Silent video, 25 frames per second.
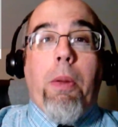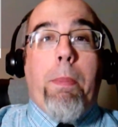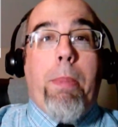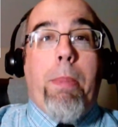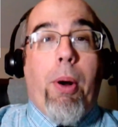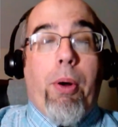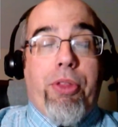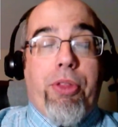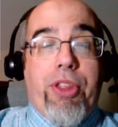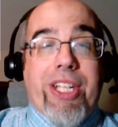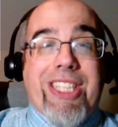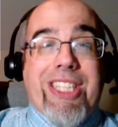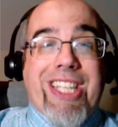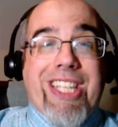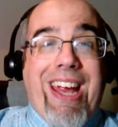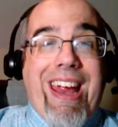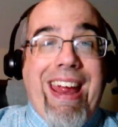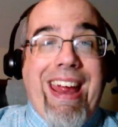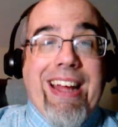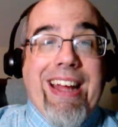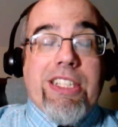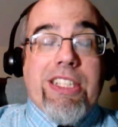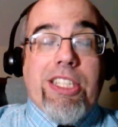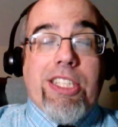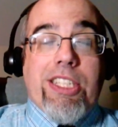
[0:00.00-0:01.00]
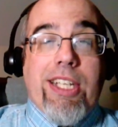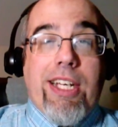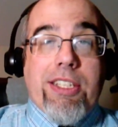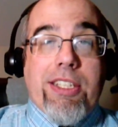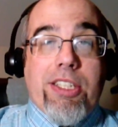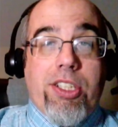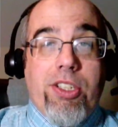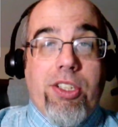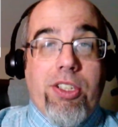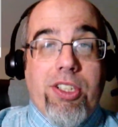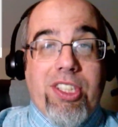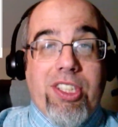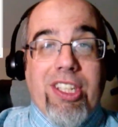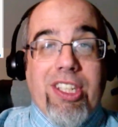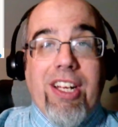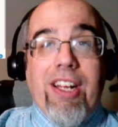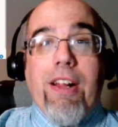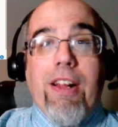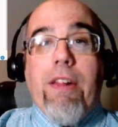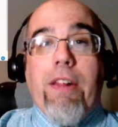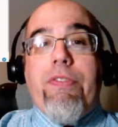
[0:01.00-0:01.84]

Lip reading: both its ancestors